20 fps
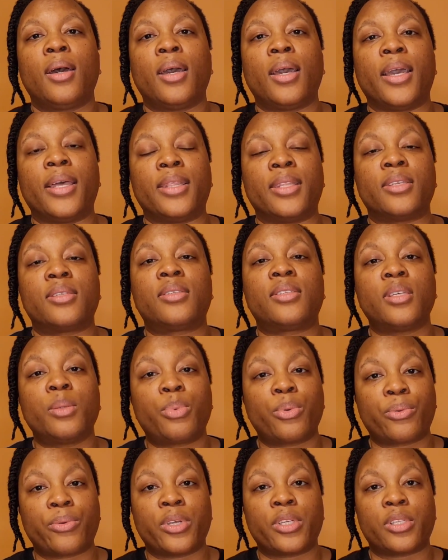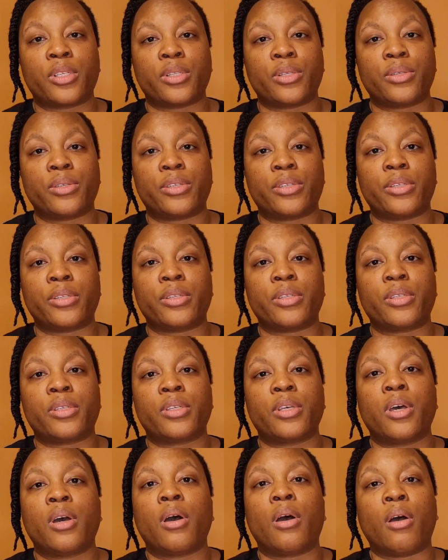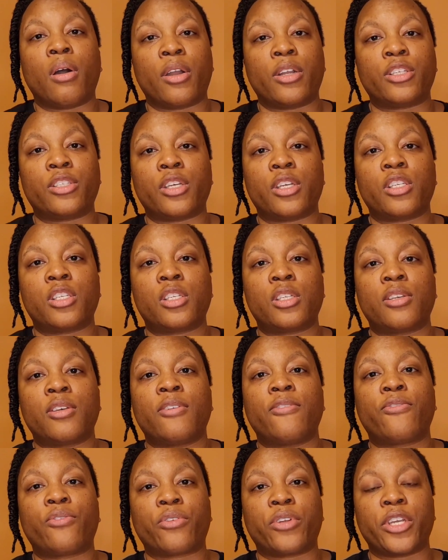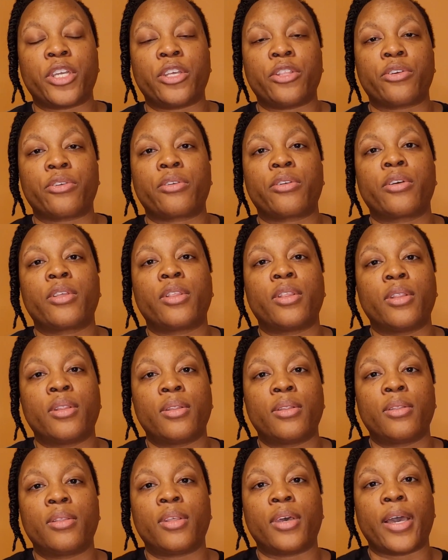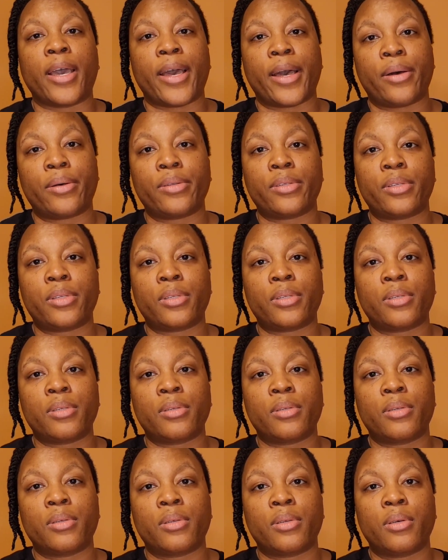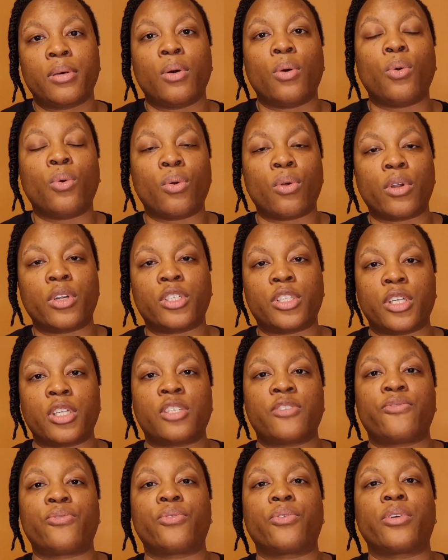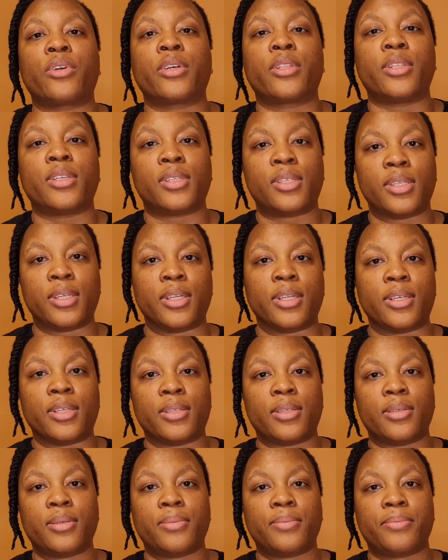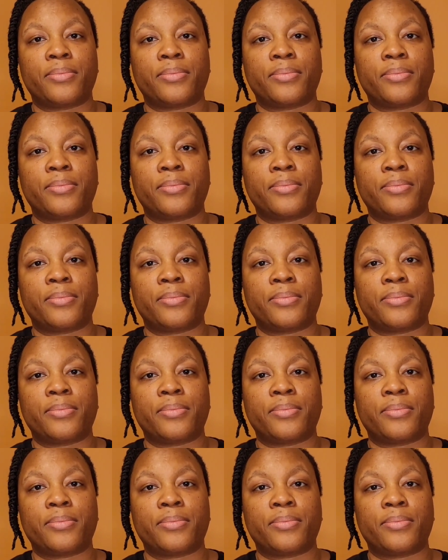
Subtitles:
And the simple resolutions are just for either the House or just for the Senate.